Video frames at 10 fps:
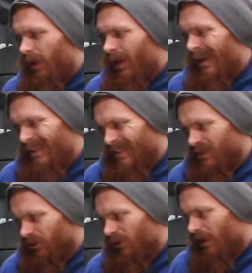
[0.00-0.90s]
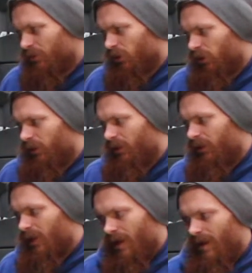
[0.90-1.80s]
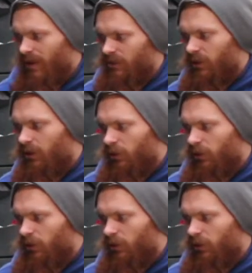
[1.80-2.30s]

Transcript: It sits on the outside. Here's a little